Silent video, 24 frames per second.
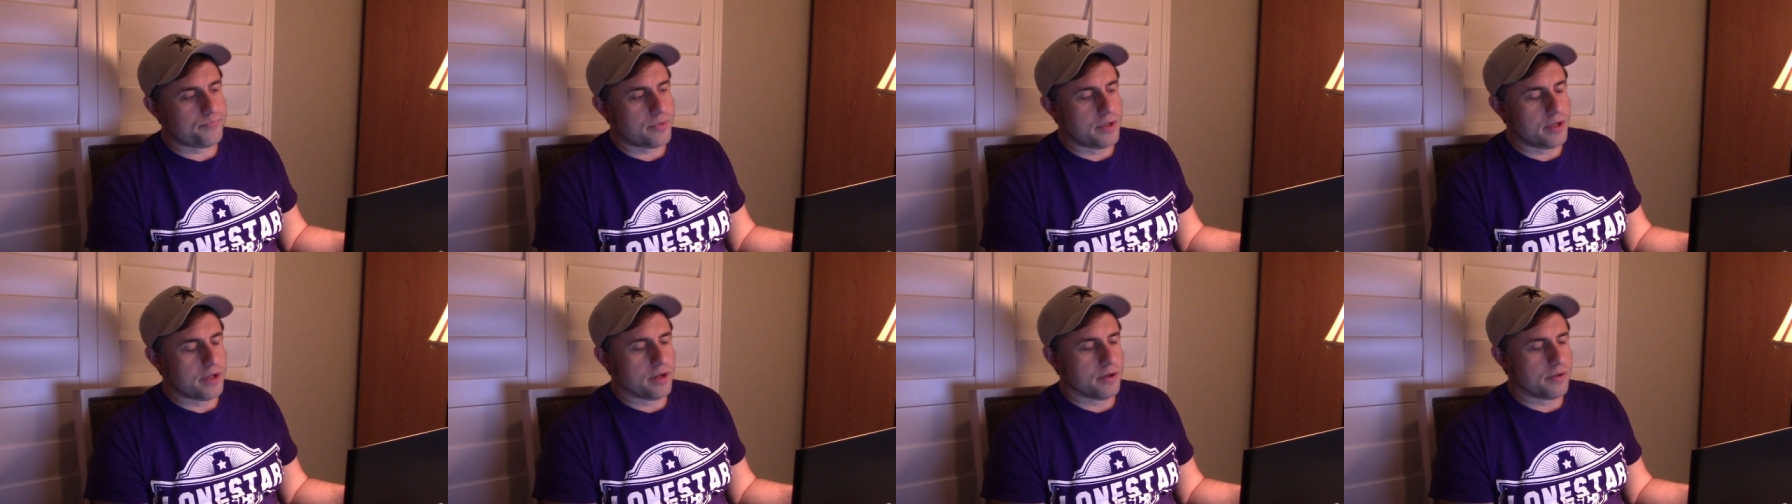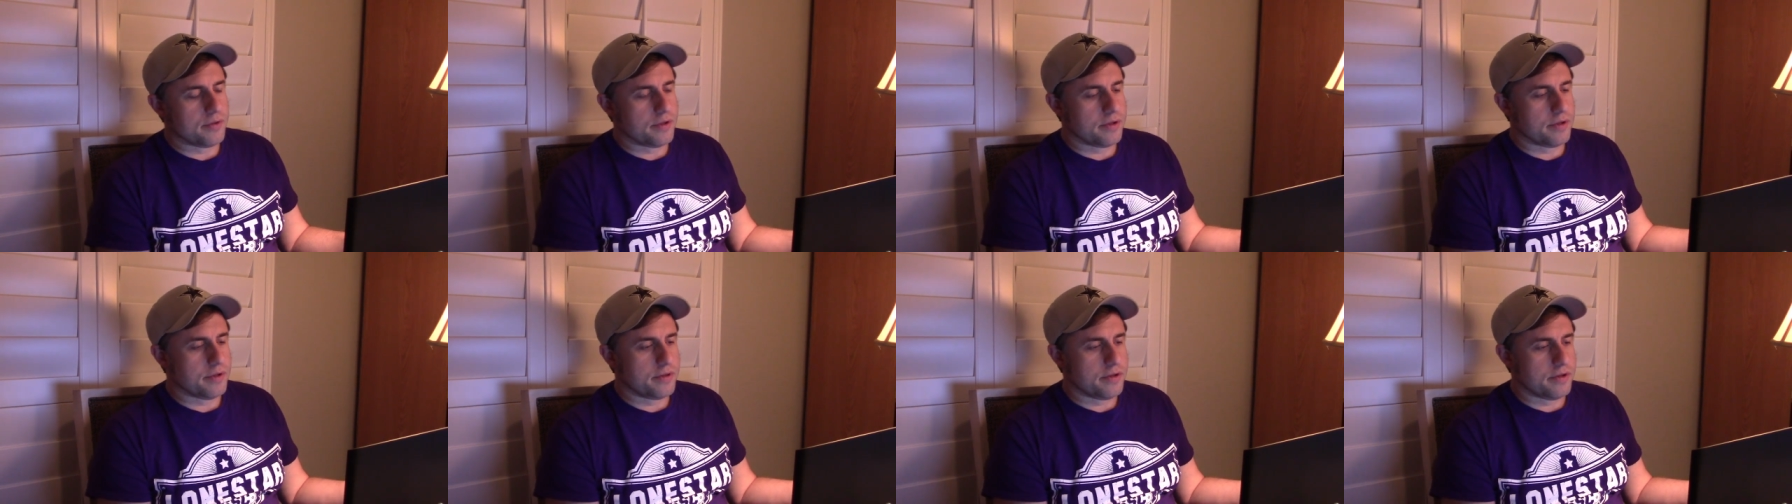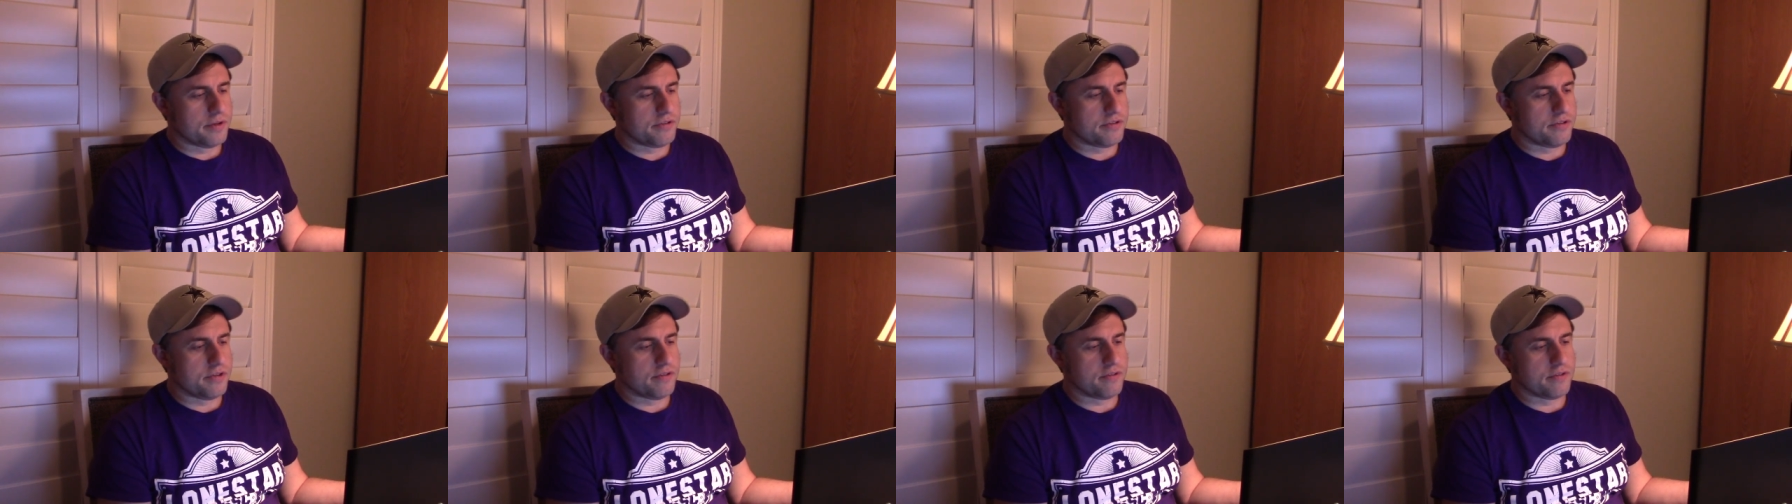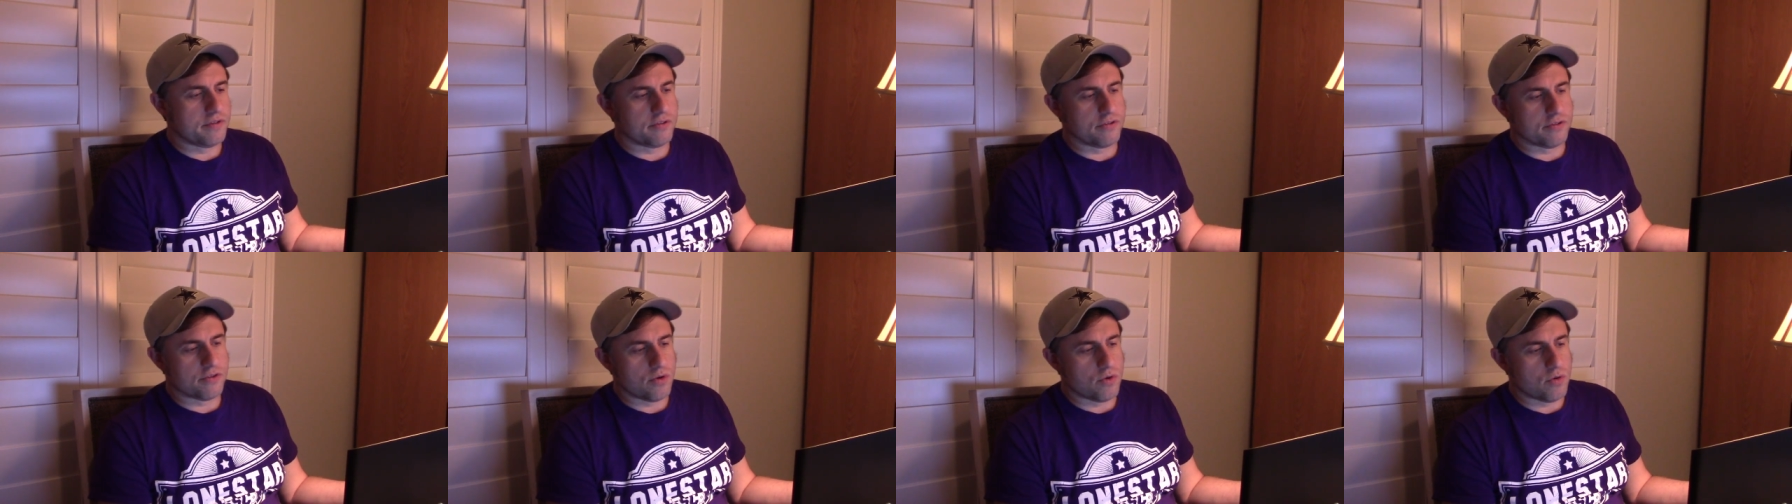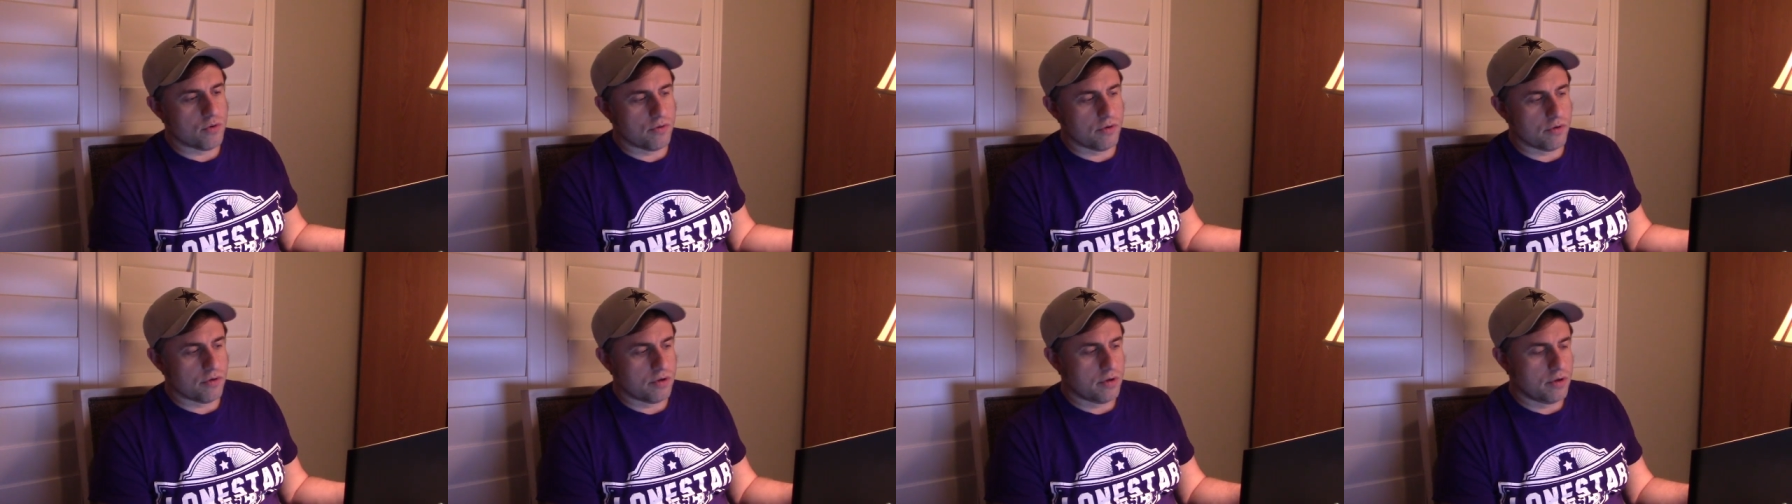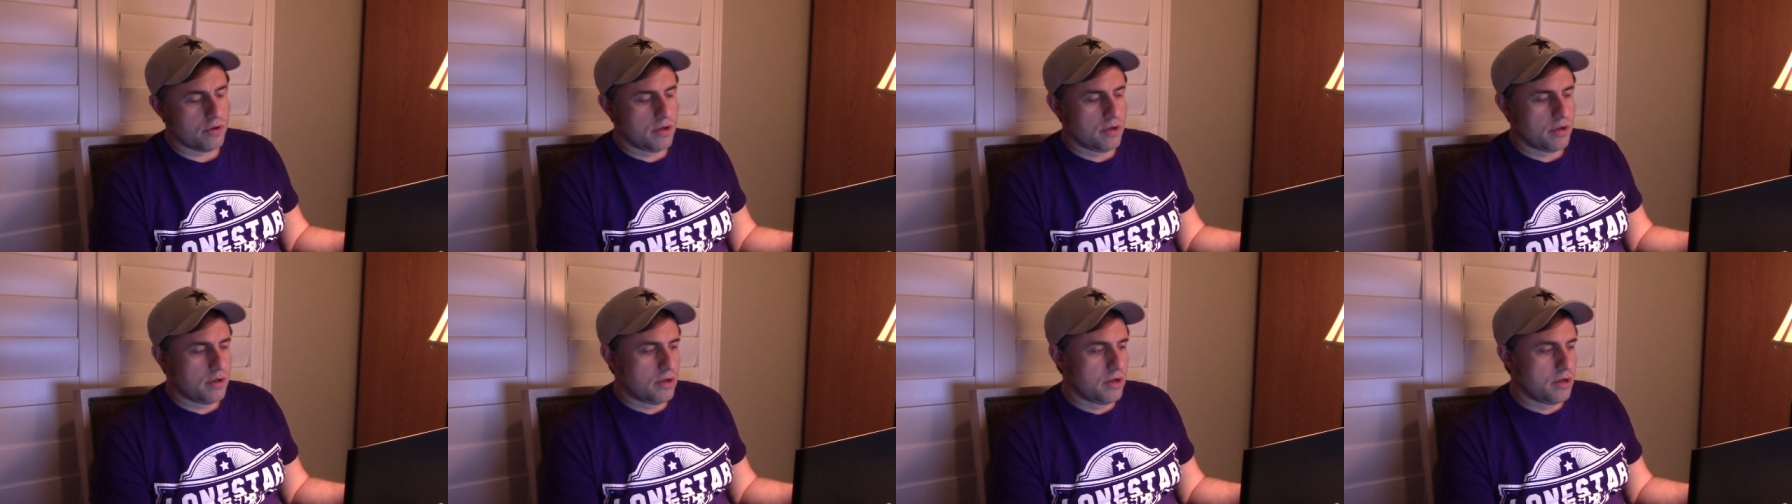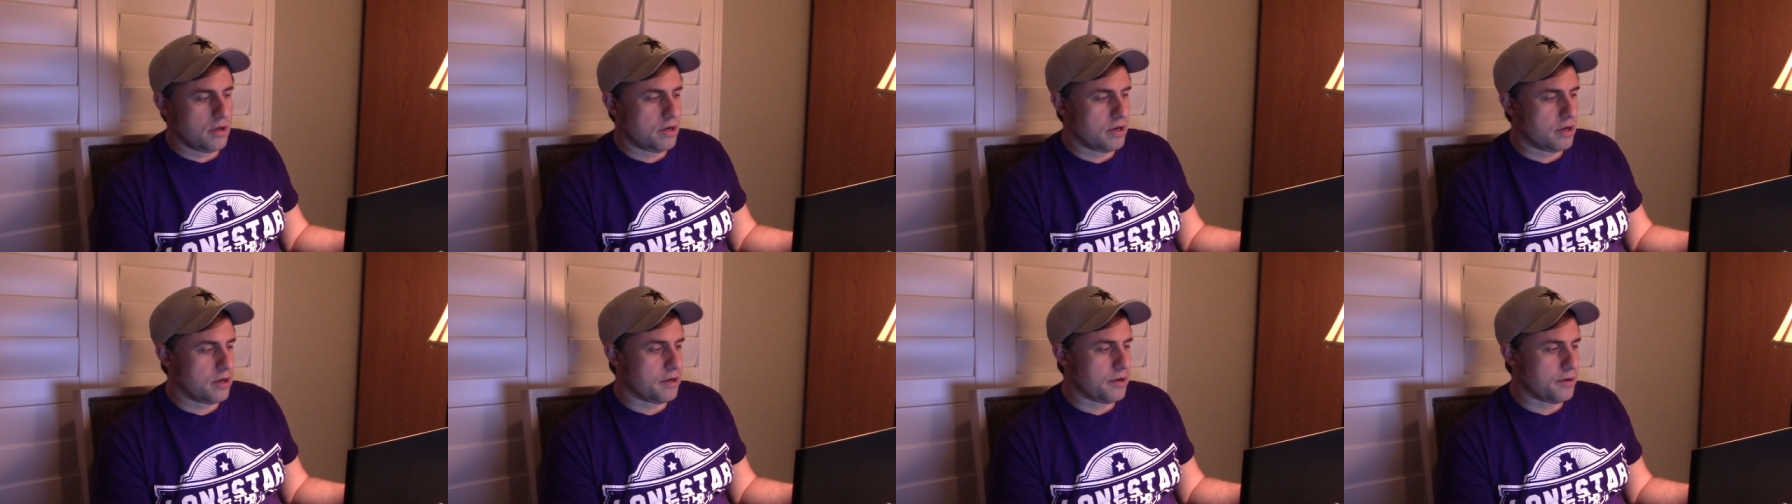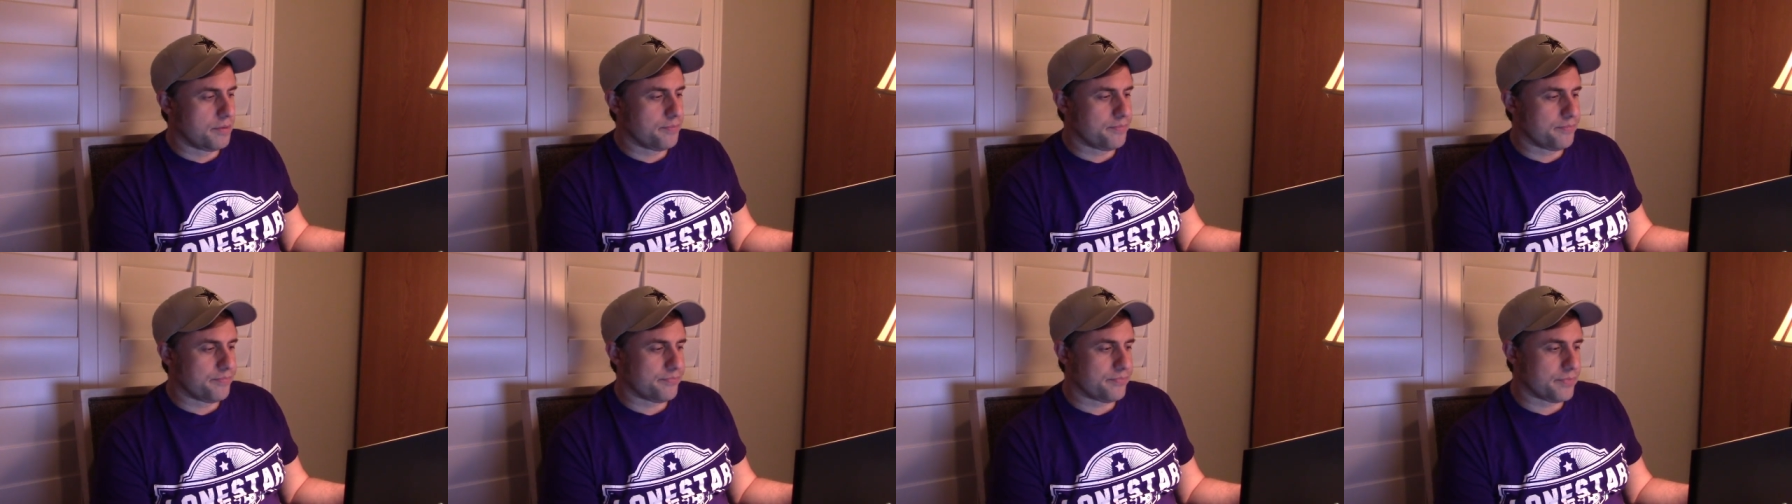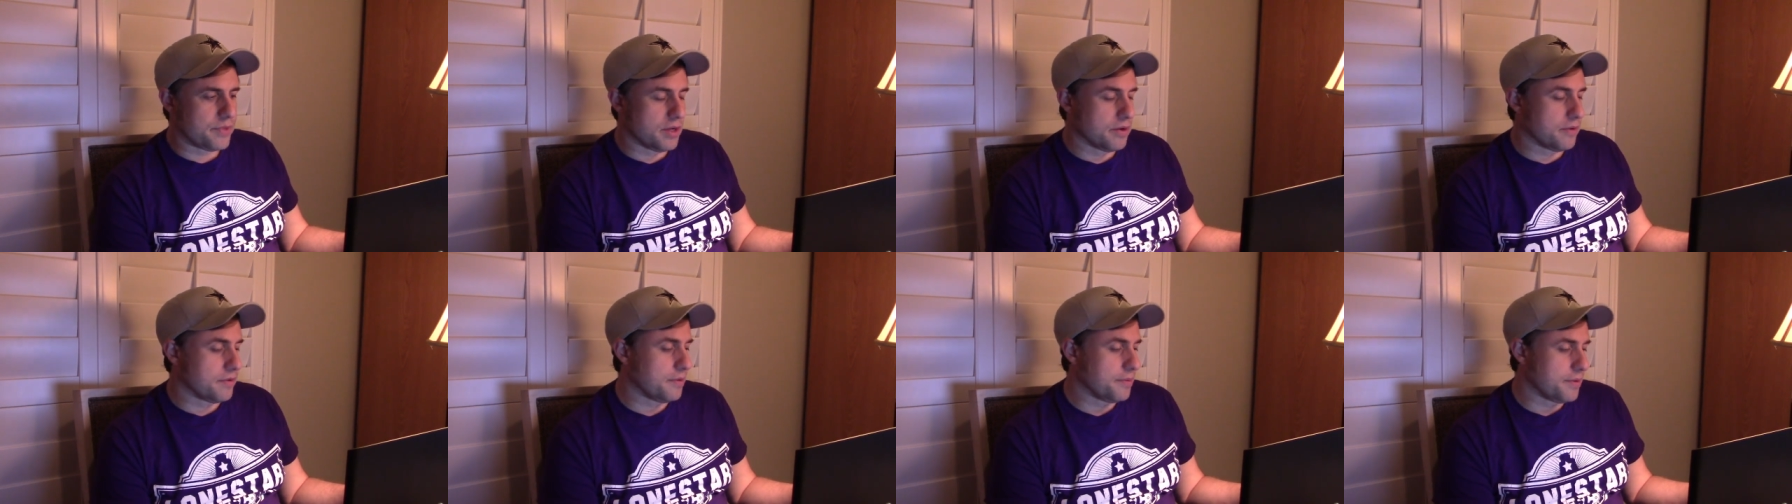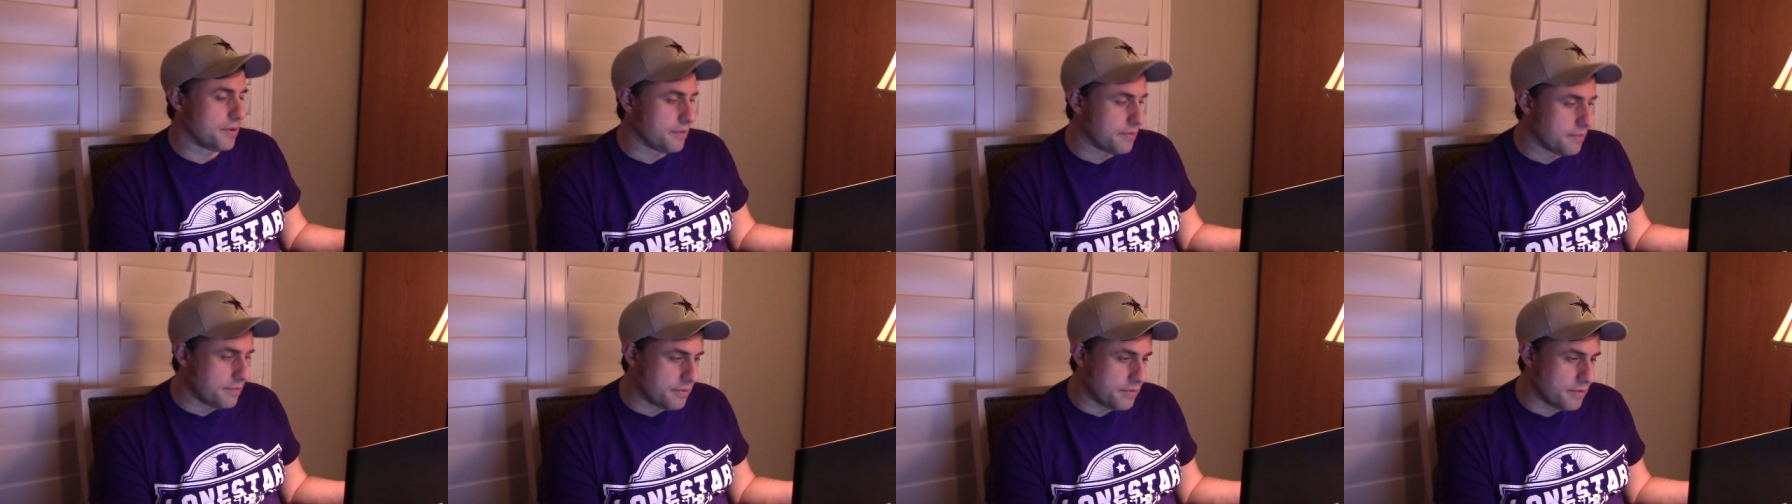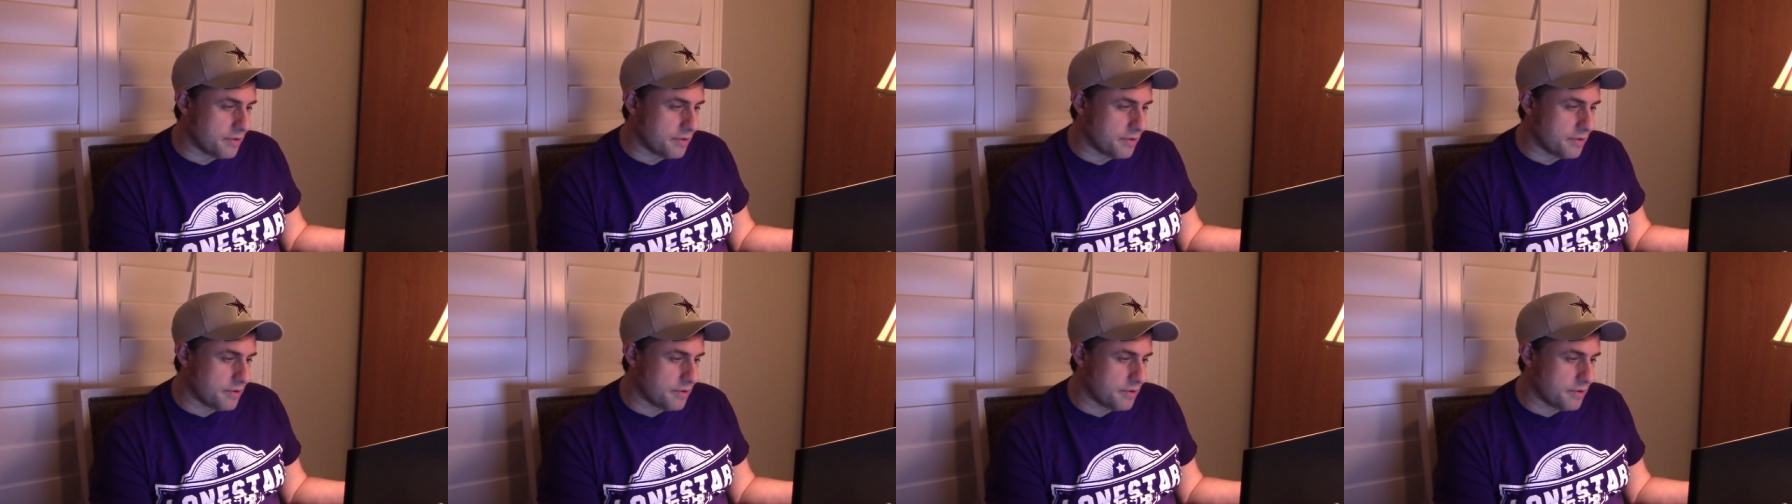You know, this season is over. You know, I mean,